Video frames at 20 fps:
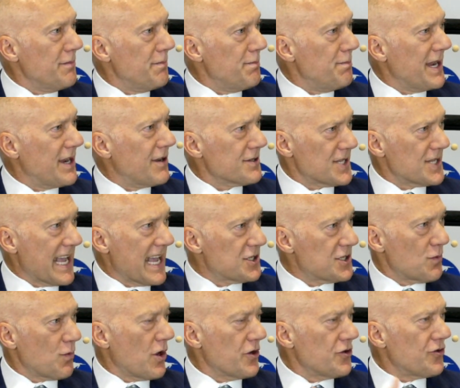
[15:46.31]
because that's
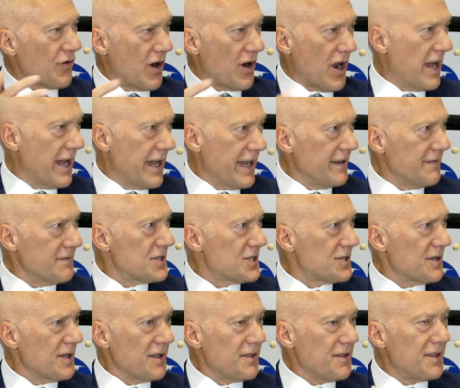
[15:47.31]
what drives
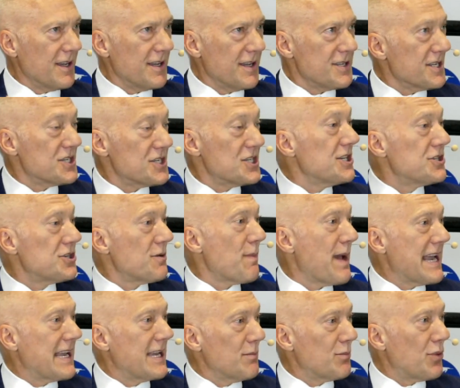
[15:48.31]
the
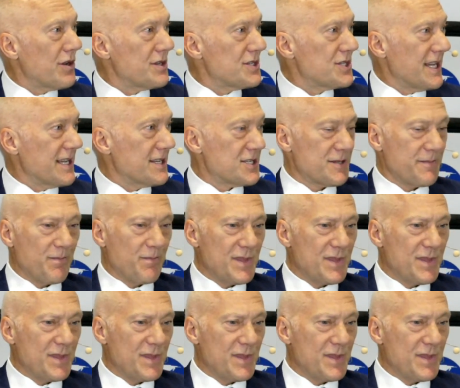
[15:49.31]
decision-making process.